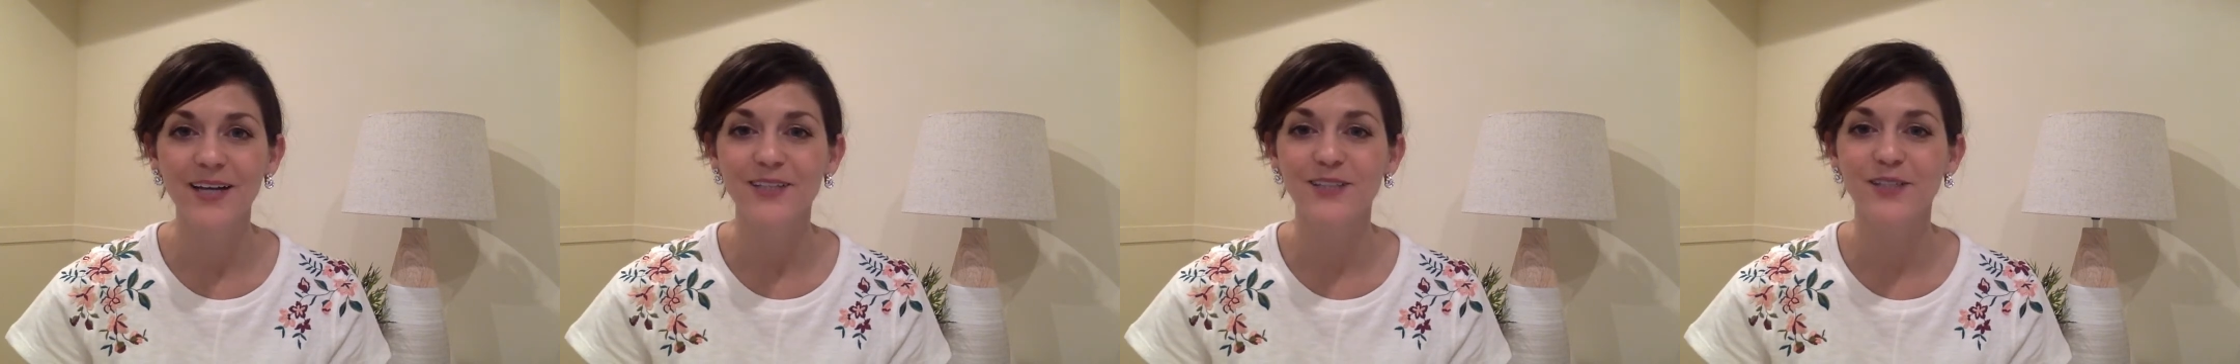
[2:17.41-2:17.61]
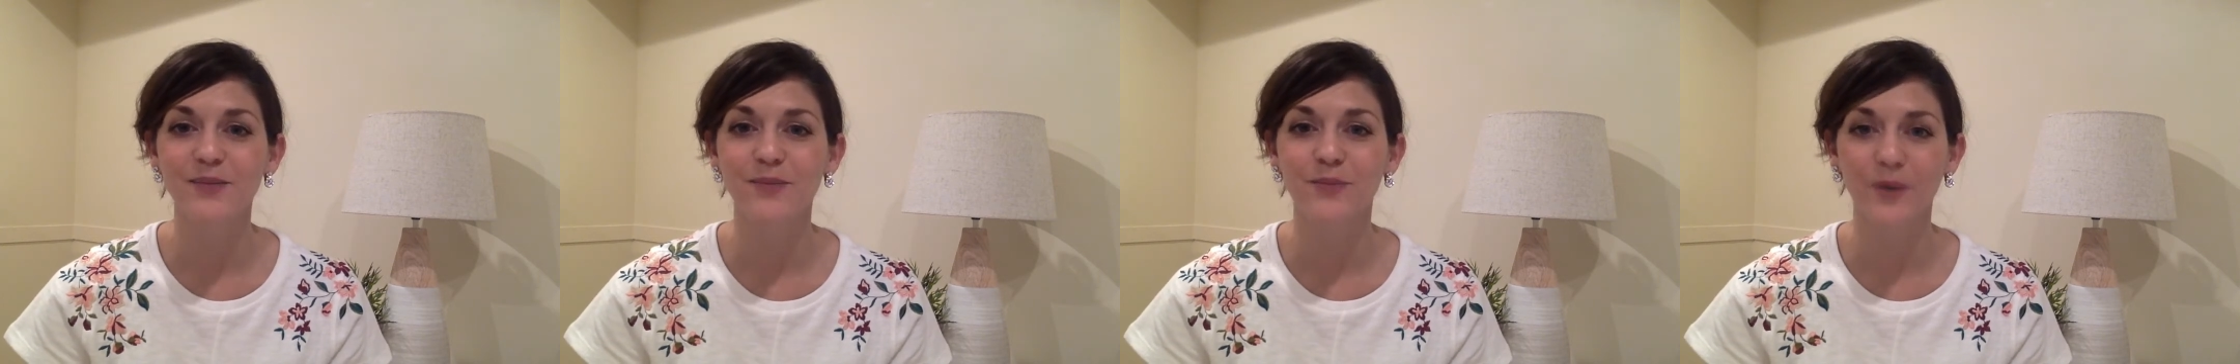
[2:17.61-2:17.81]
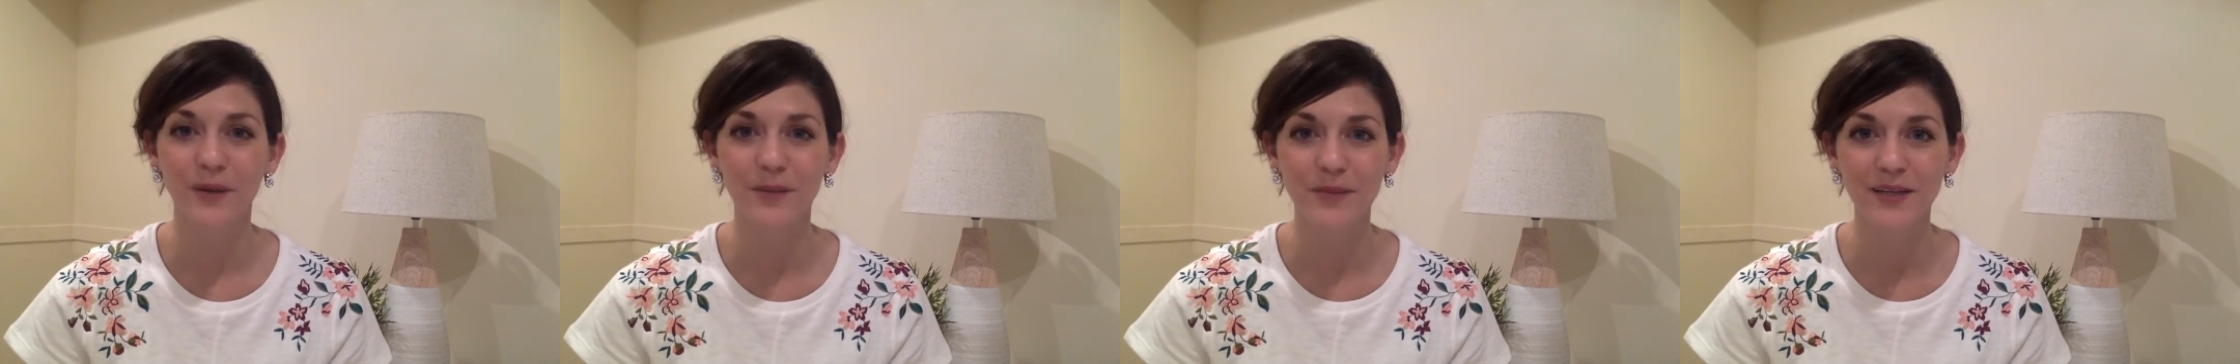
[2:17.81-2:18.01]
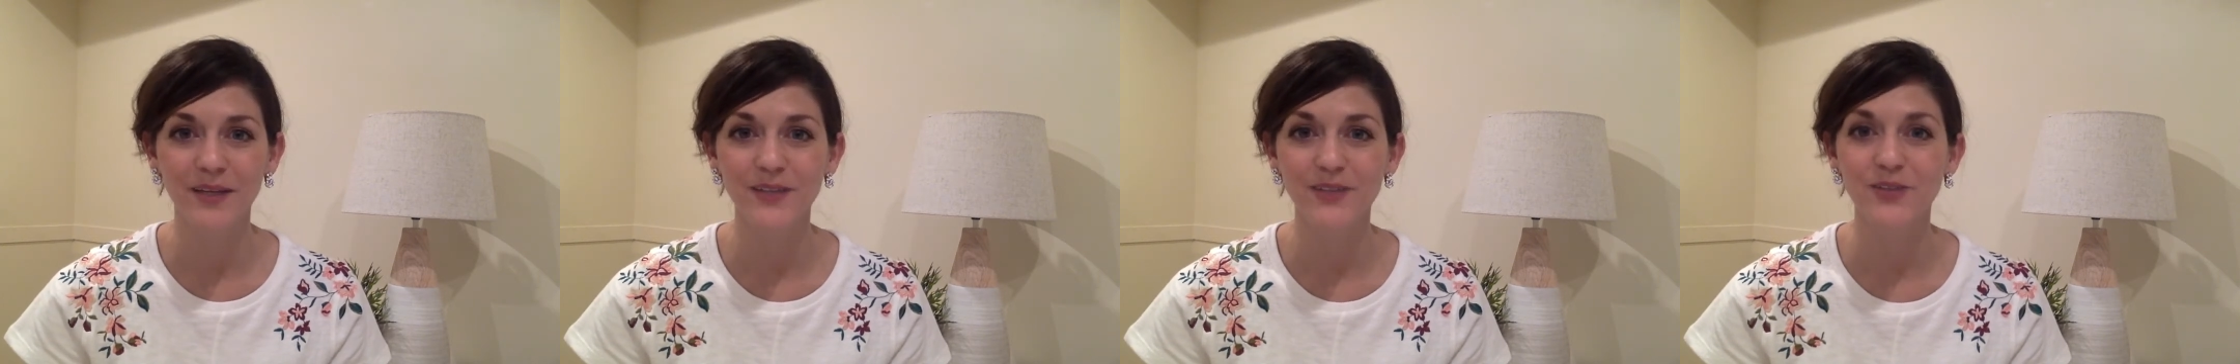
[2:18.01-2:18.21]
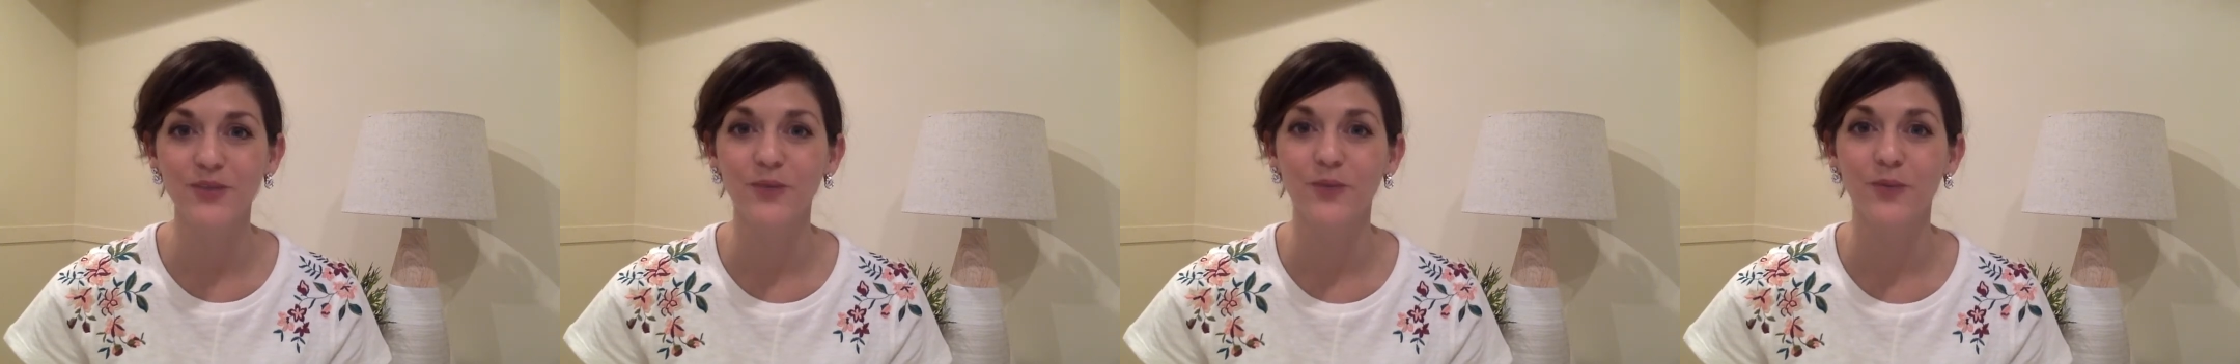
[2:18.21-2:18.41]
to bring me
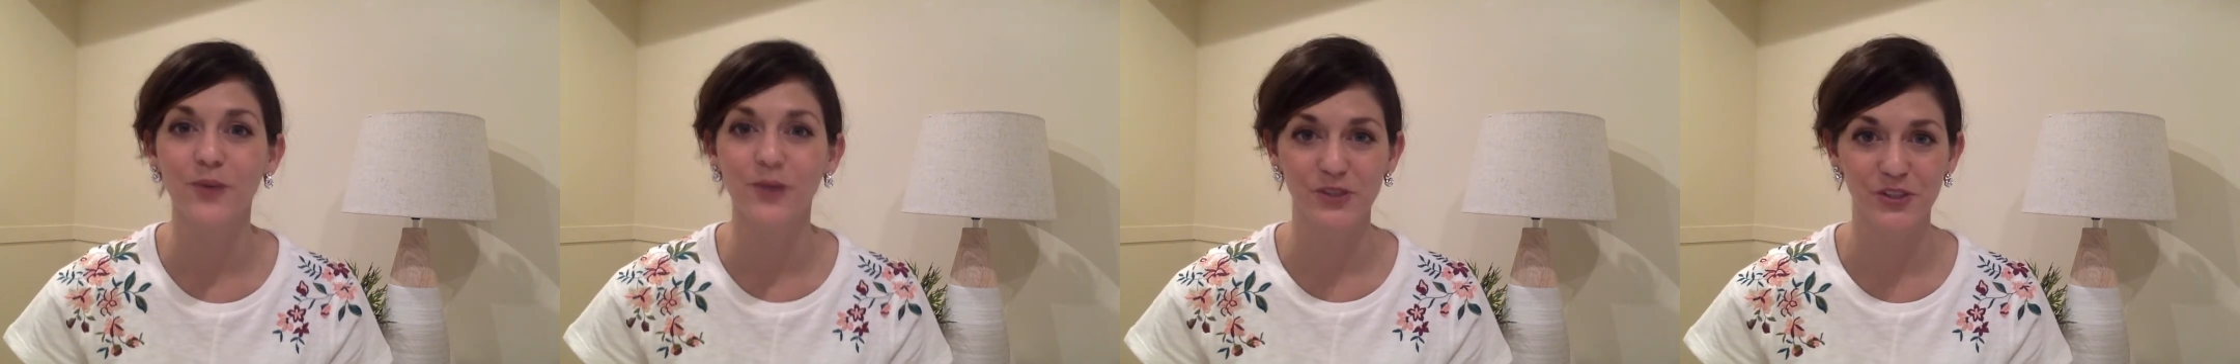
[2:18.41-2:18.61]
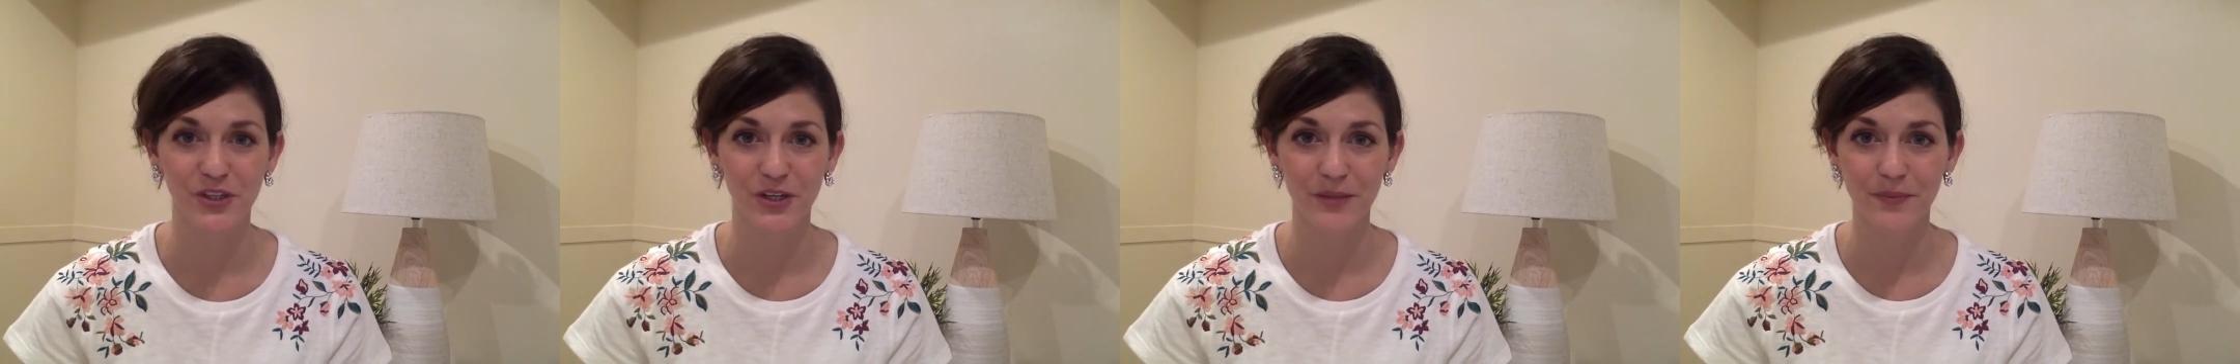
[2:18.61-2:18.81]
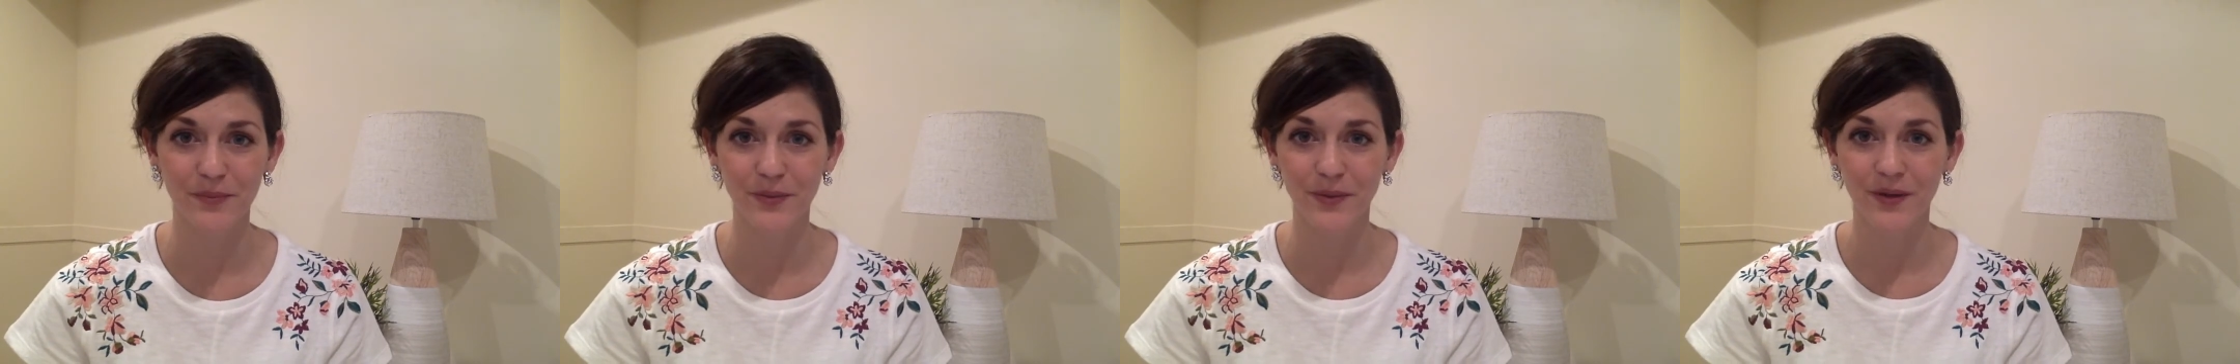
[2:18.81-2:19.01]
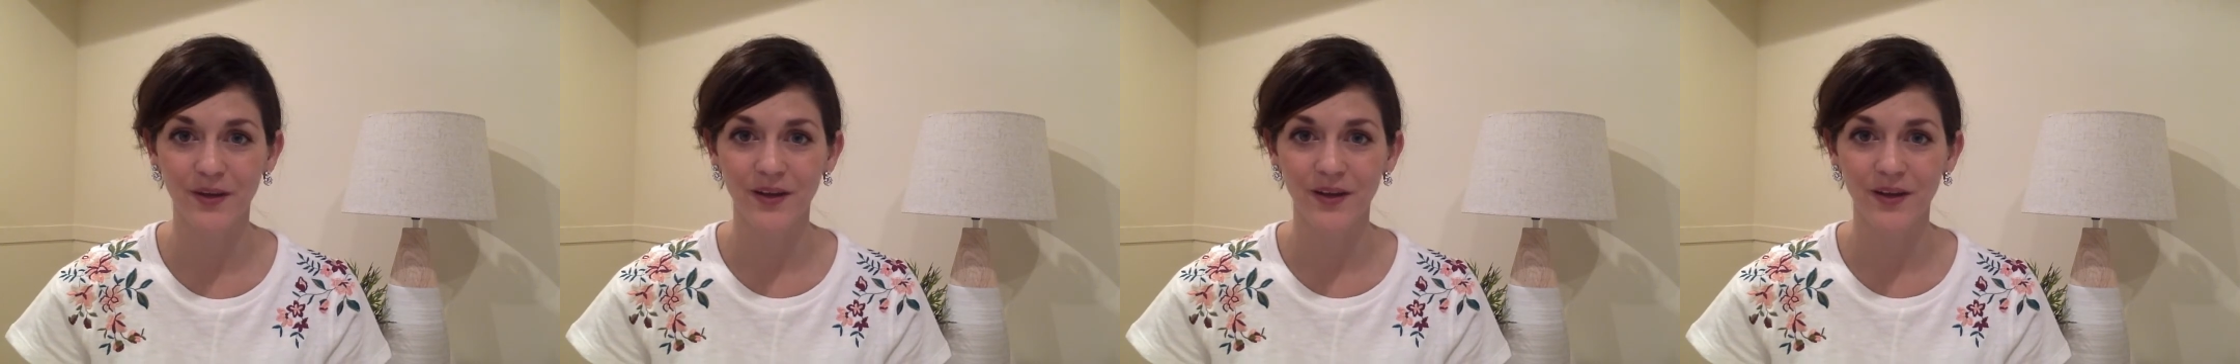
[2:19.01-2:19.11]
to worship,